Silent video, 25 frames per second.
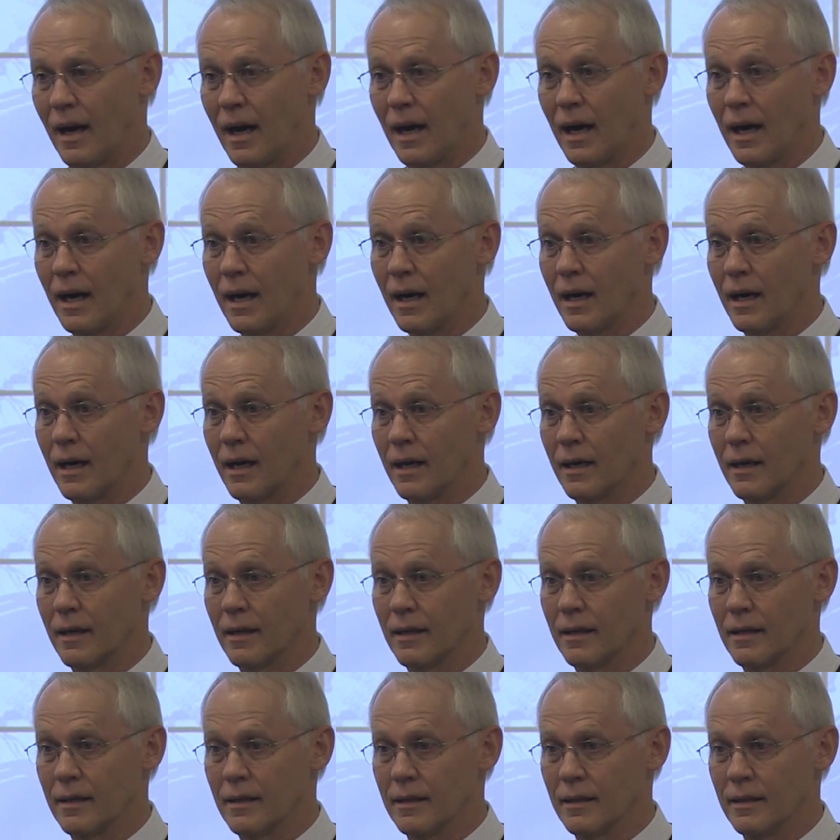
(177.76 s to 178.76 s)
Ah,
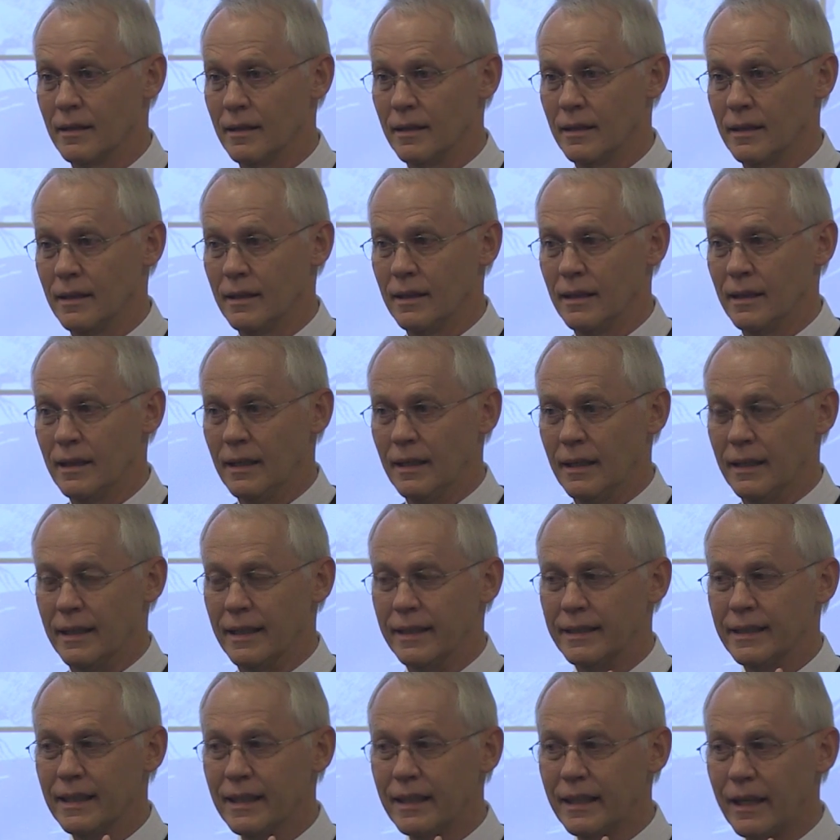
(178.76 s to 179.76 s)

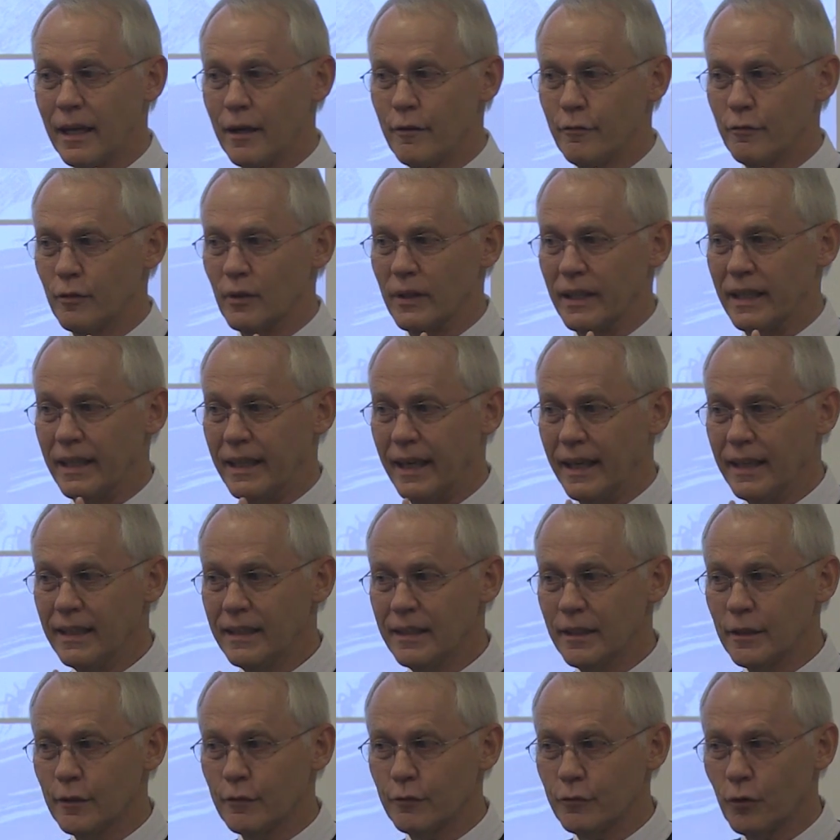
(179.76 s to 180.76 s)
listen carefully. Guess
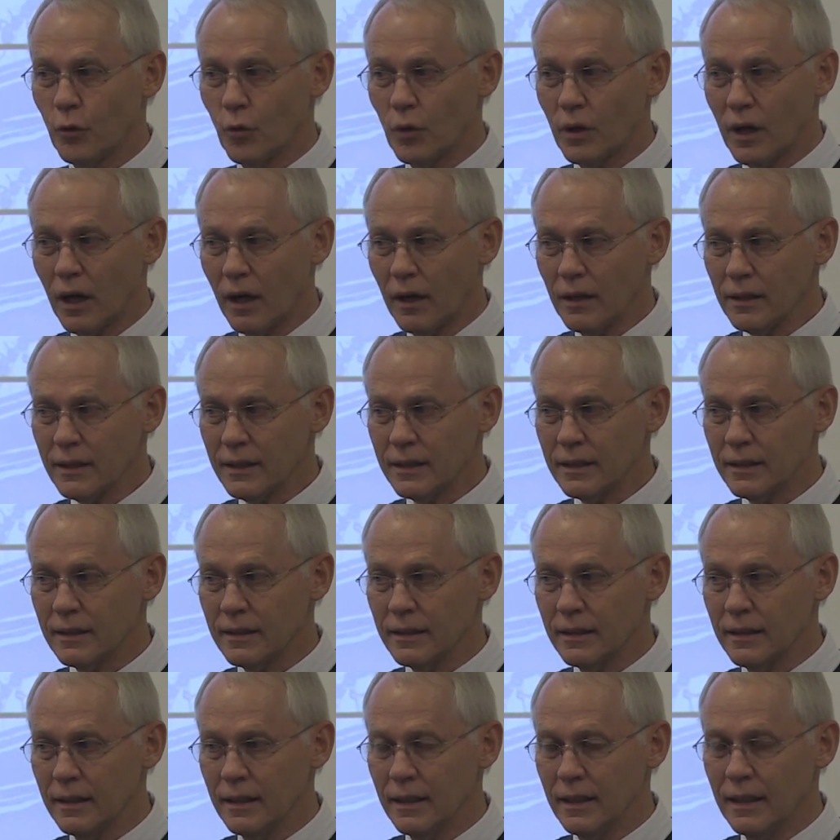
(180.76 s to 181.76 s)
is forecast.
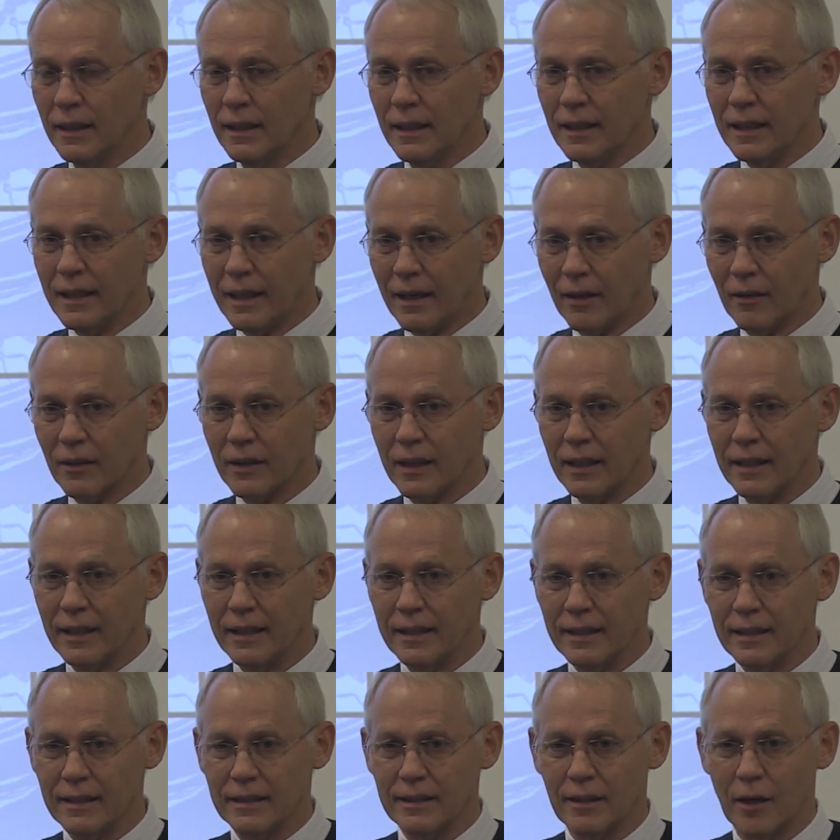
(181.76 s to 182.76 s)

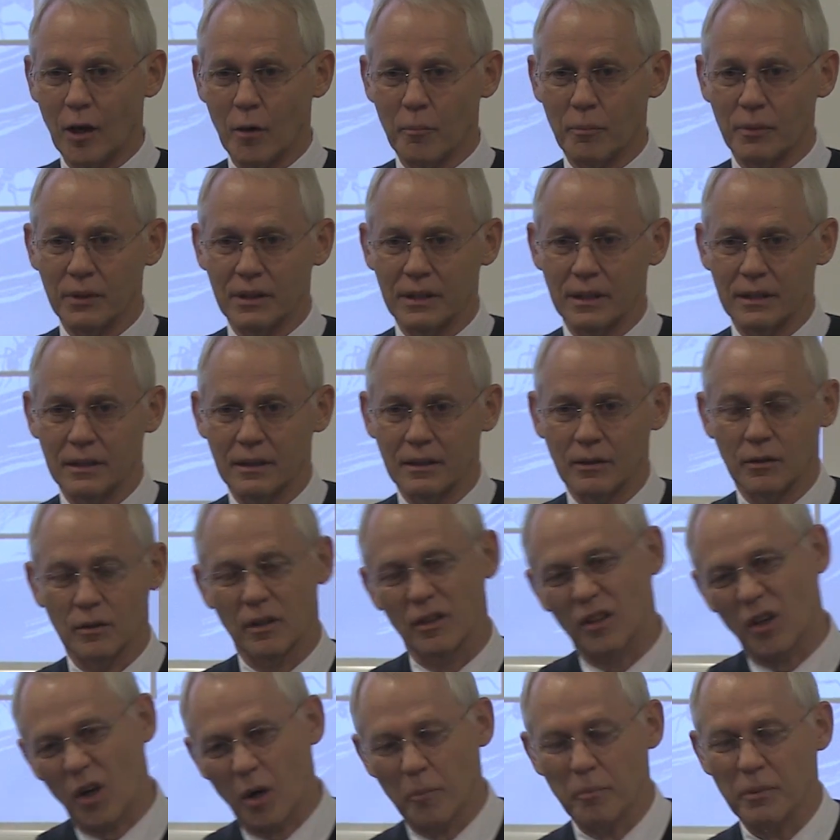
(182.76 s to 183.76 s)
Calculate is the opposite. Well, not
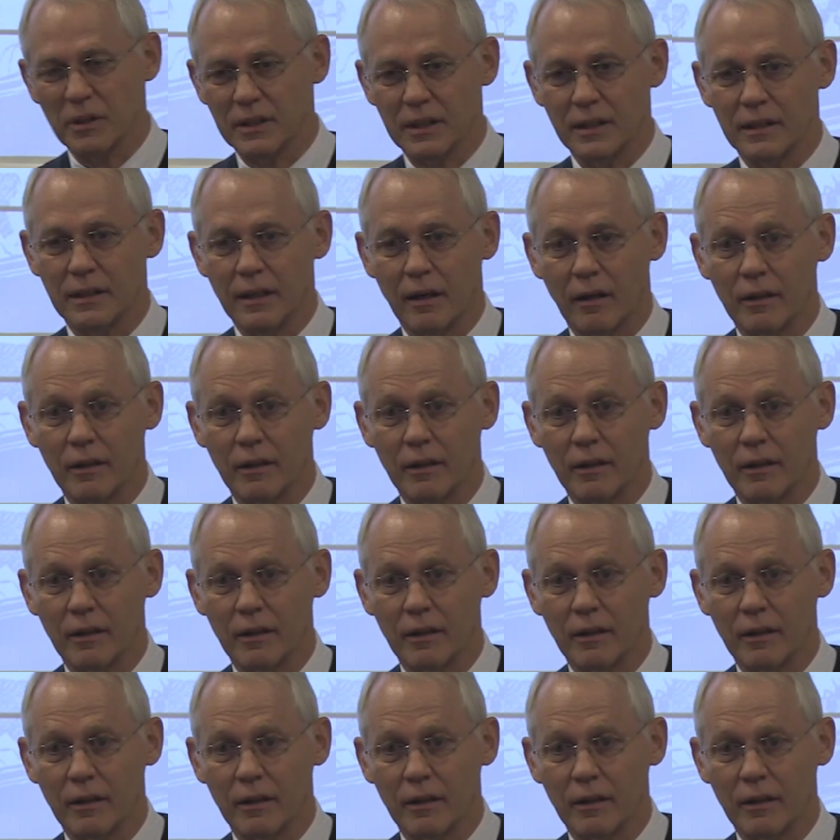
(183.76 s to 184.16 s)
the opposite, the